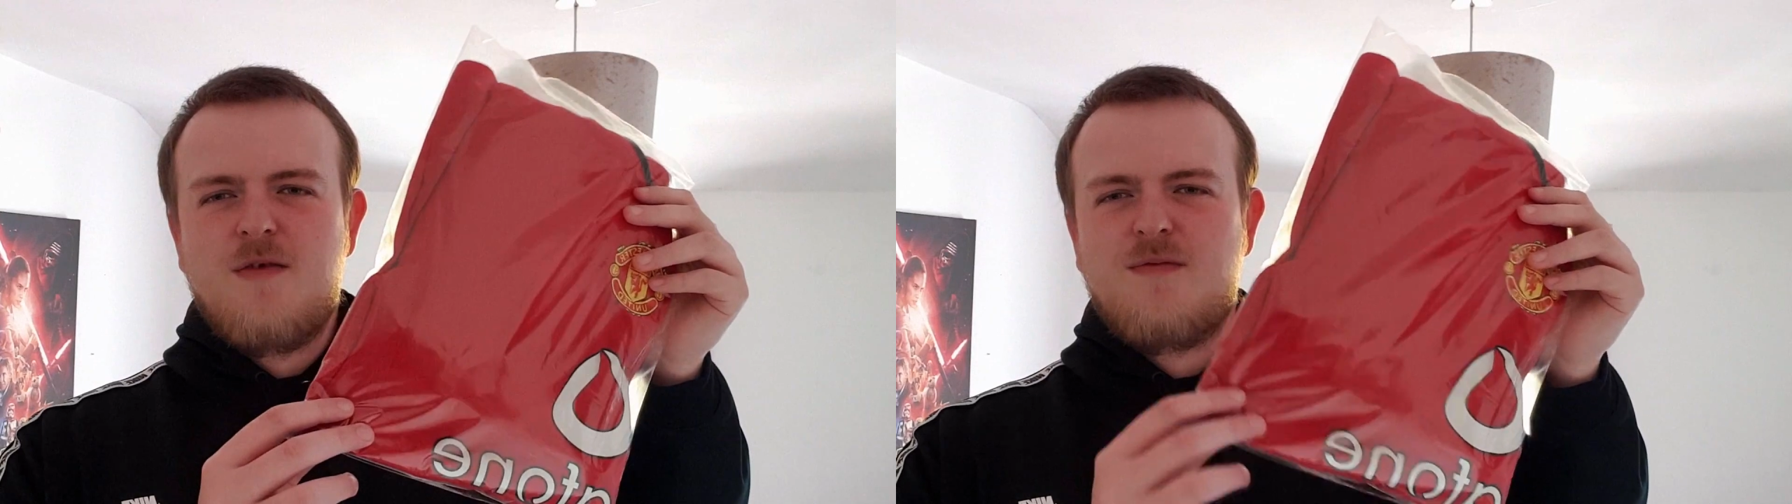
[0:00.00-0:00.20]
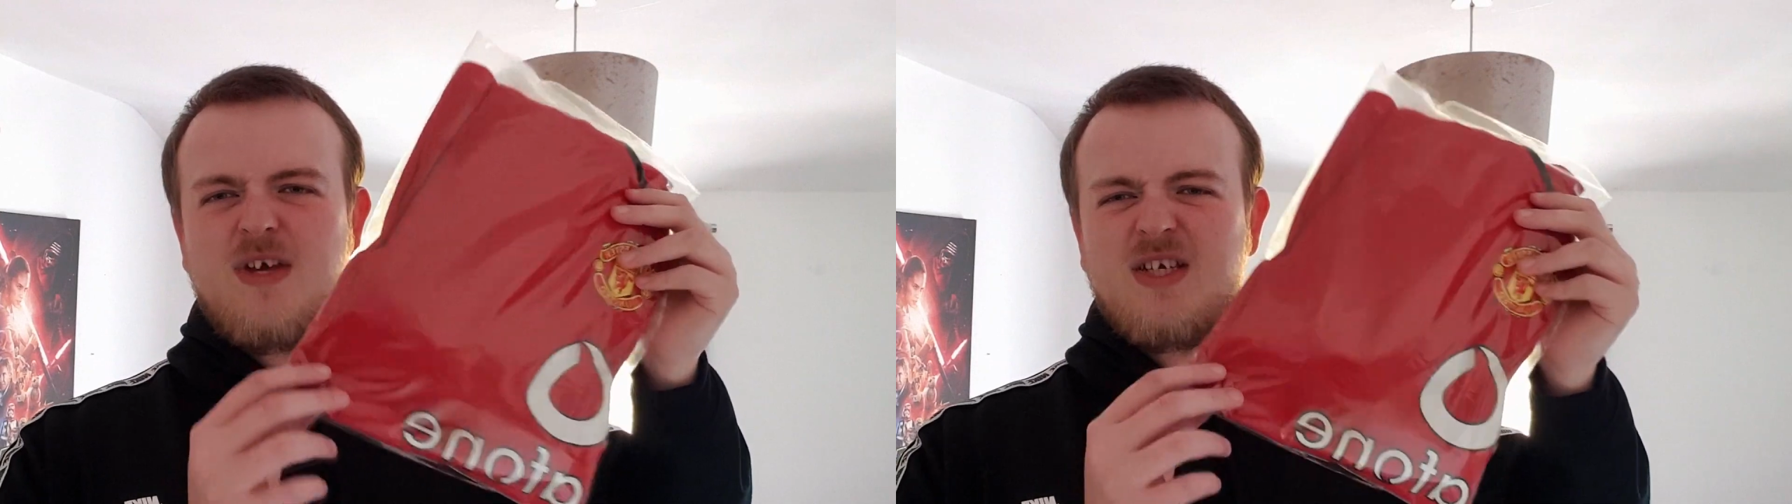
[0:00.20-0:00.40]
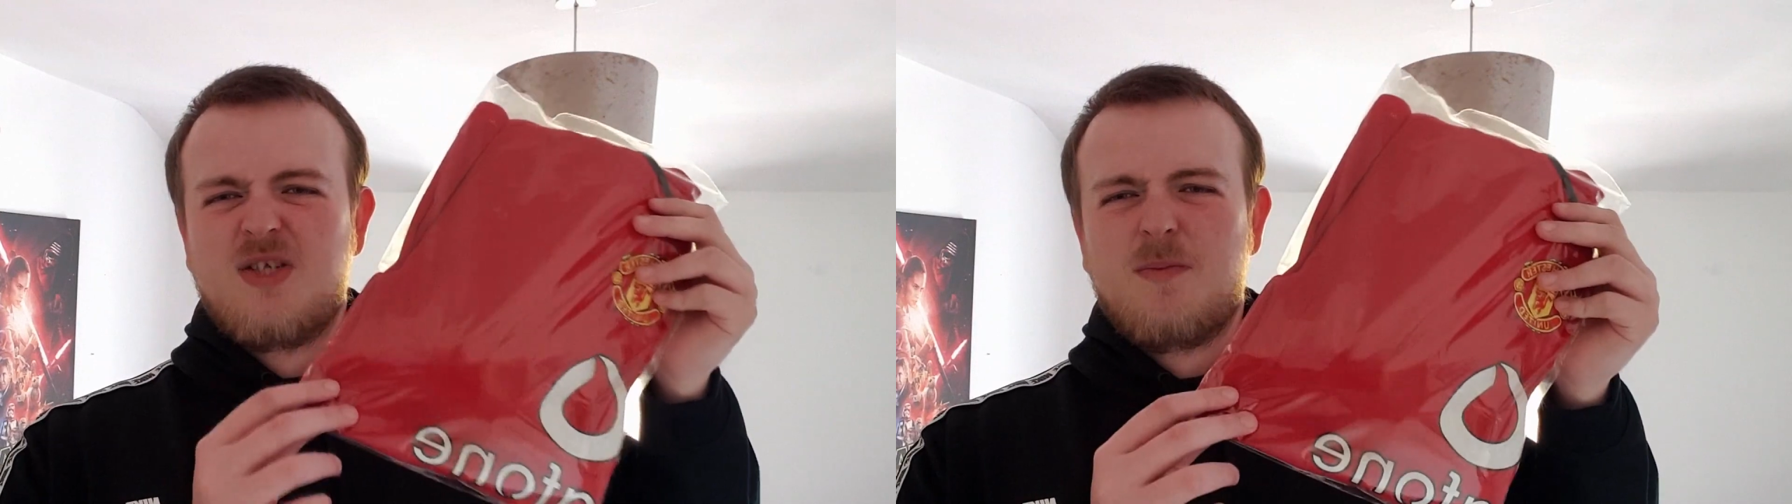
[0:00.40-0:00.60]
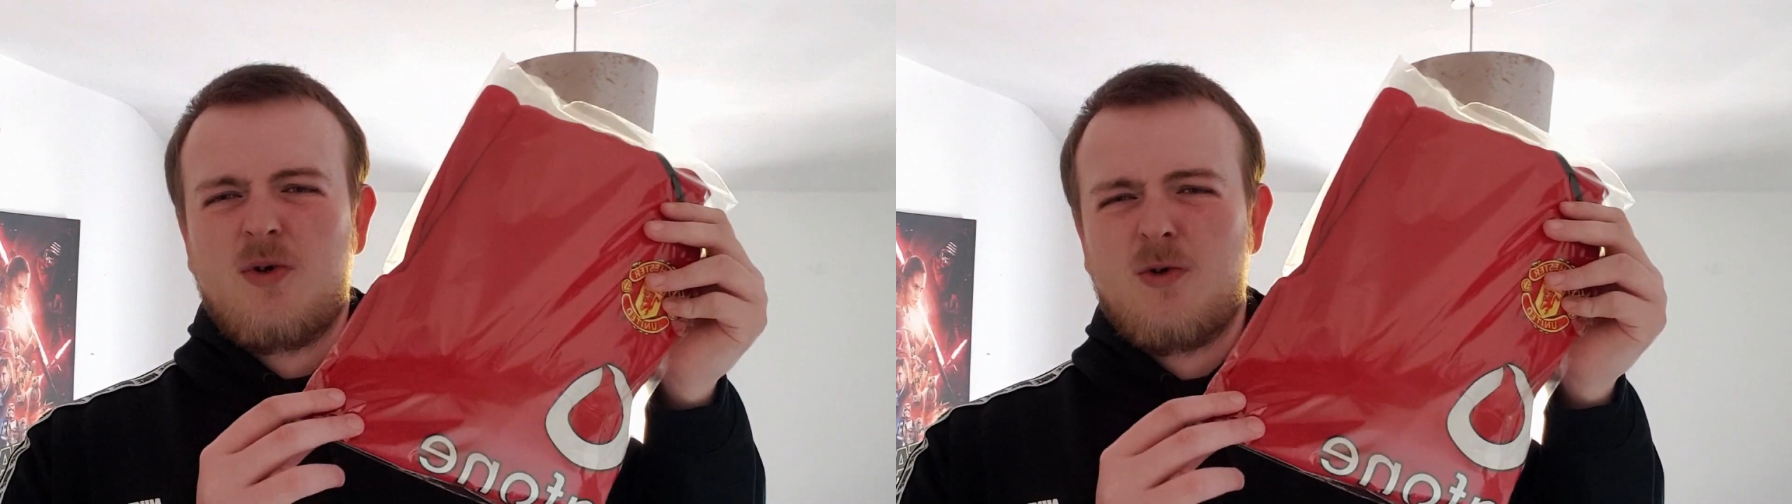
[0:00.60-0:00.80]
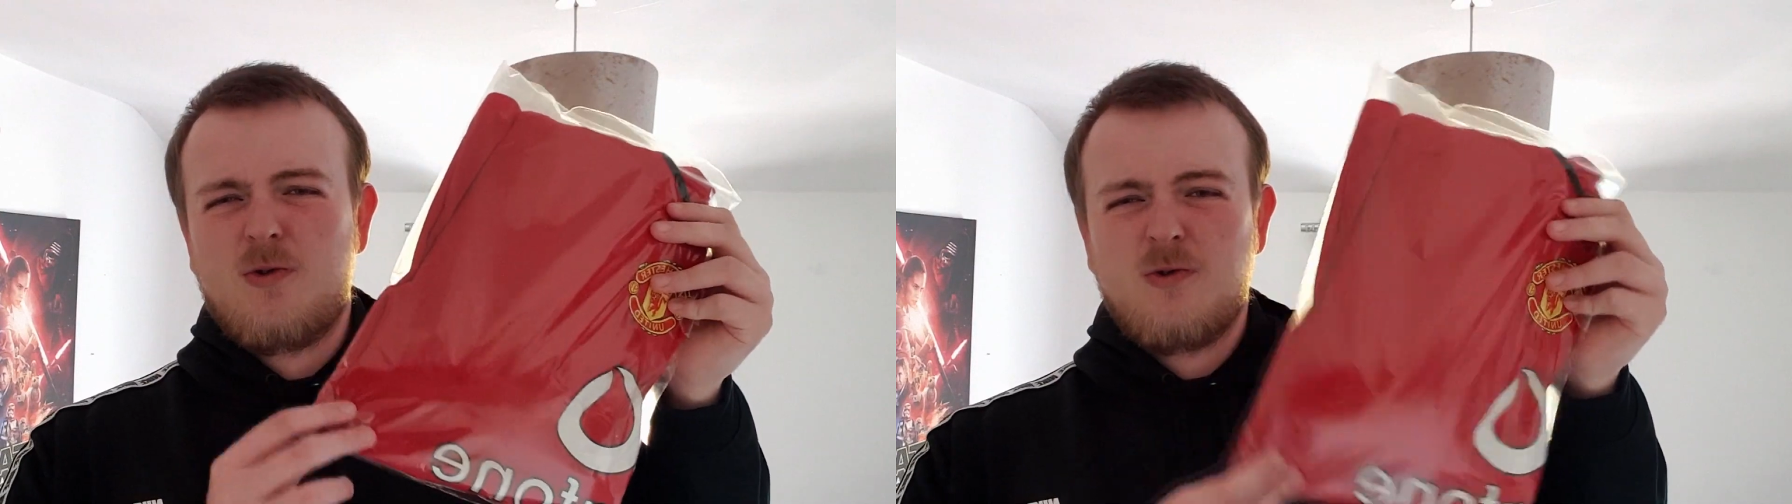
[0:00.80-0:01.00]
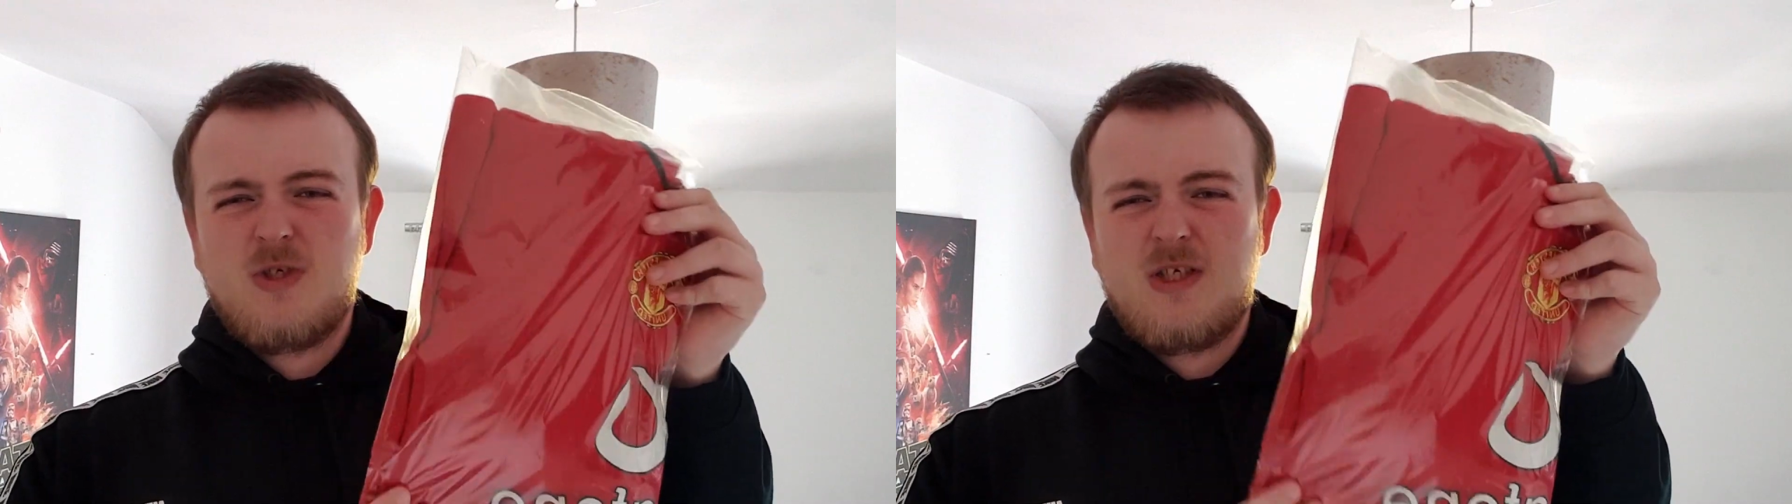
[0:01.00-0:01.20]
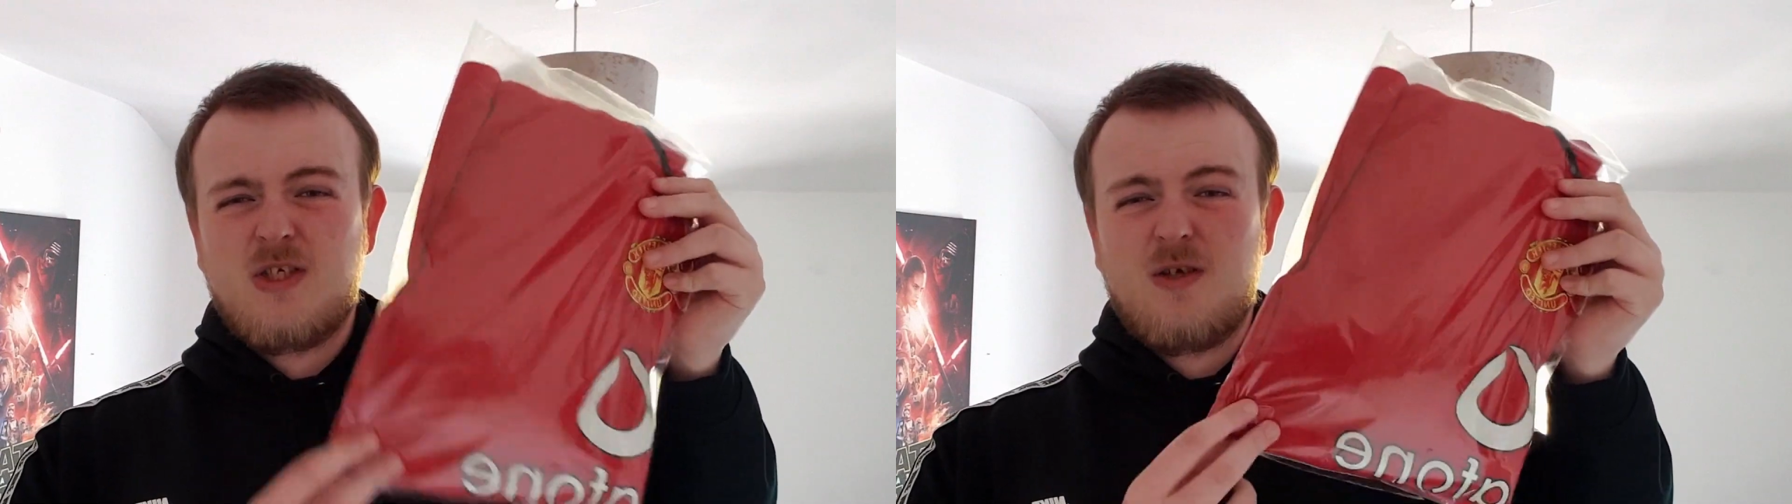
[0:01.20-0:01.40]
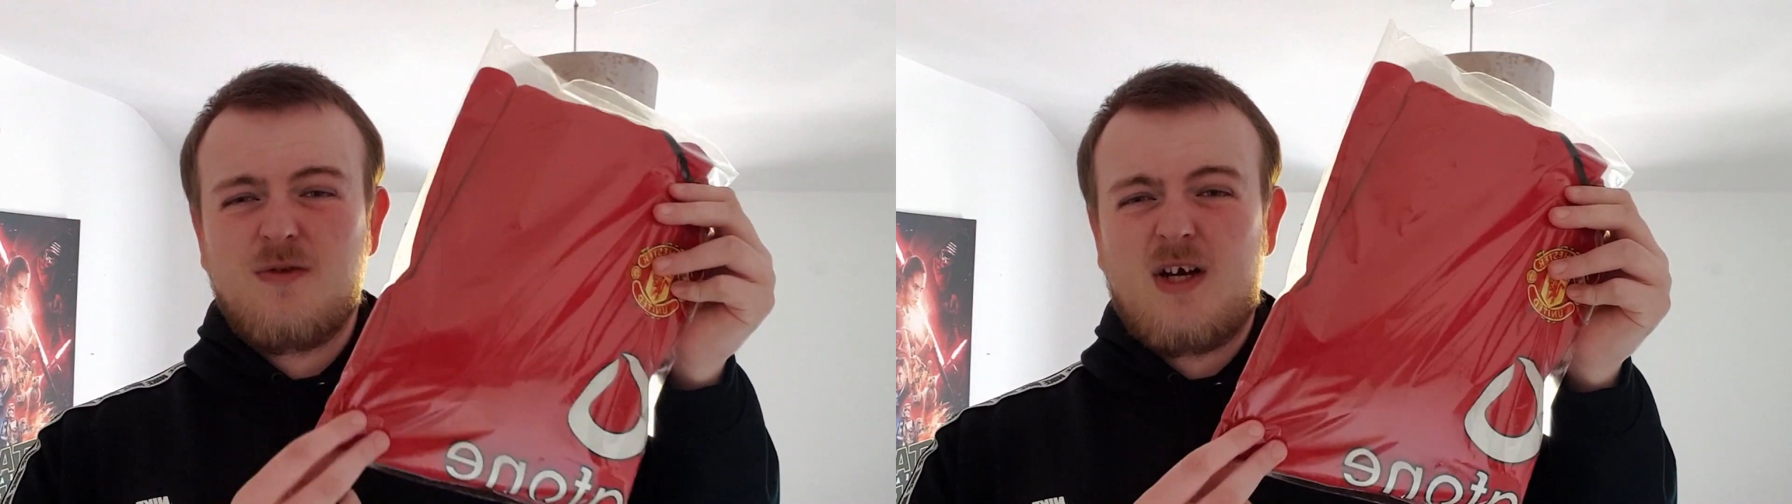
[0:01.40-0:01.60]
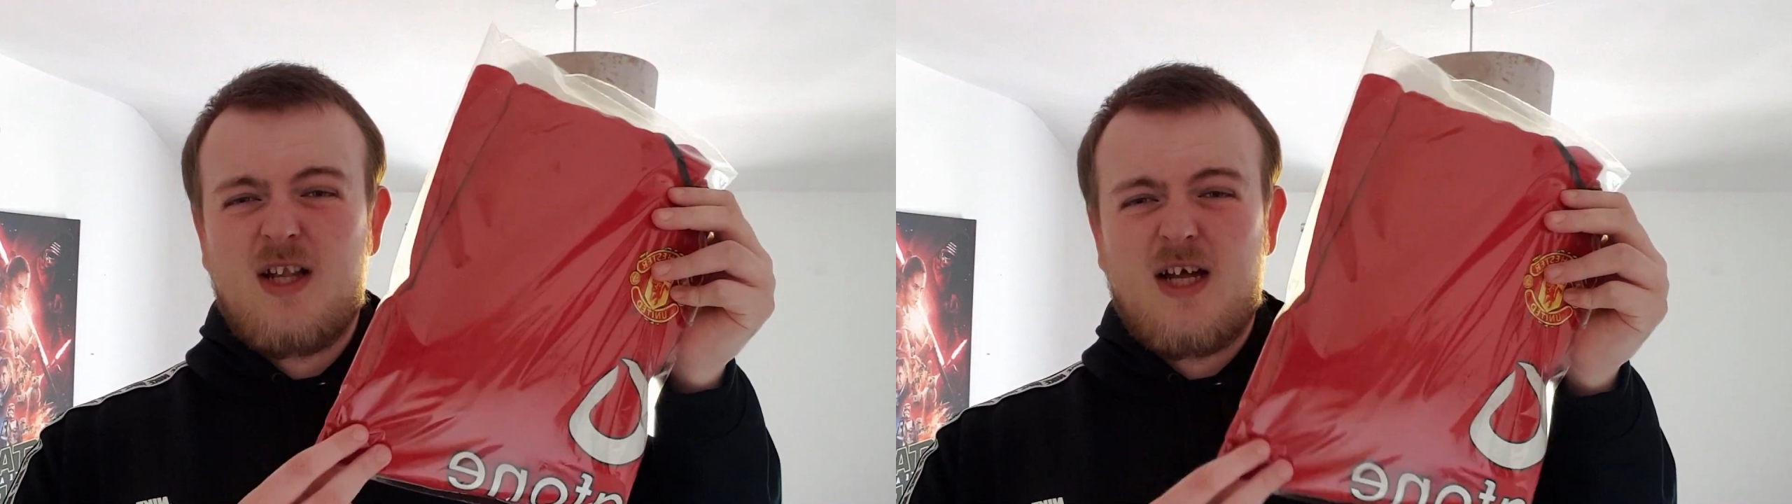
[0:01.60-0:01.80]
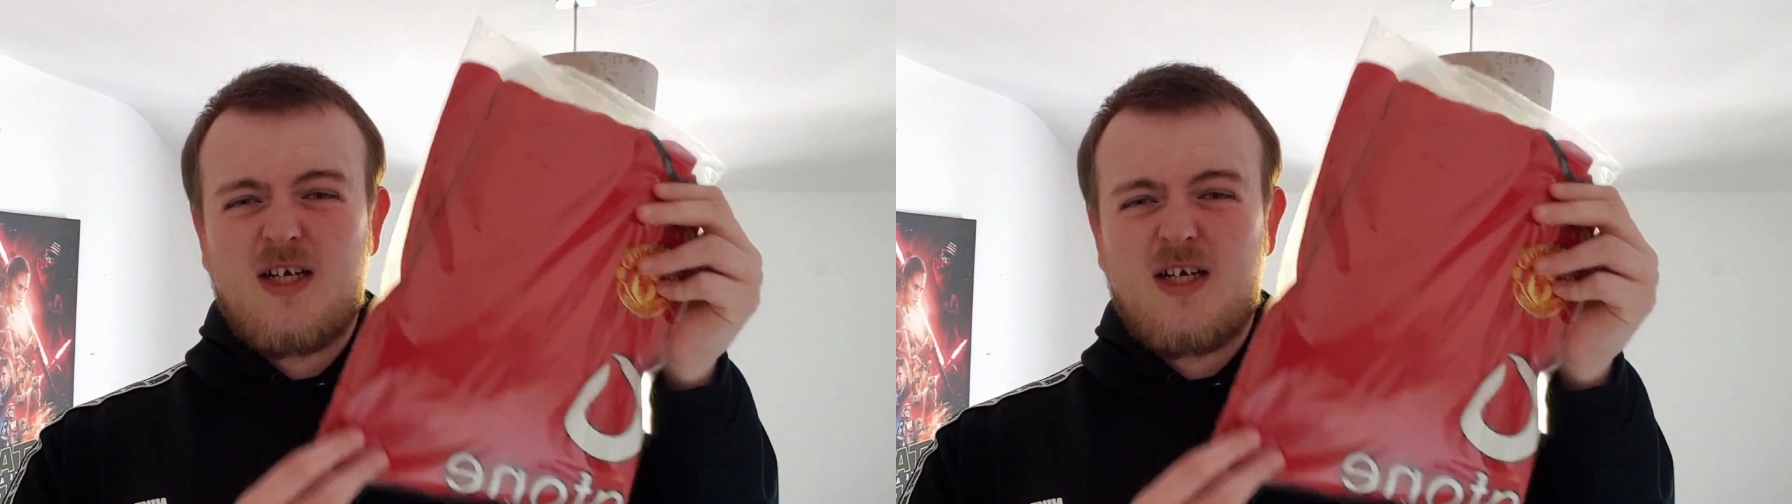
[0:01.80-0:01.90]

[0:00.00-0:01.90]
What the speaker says: fix the pulls and stuff like that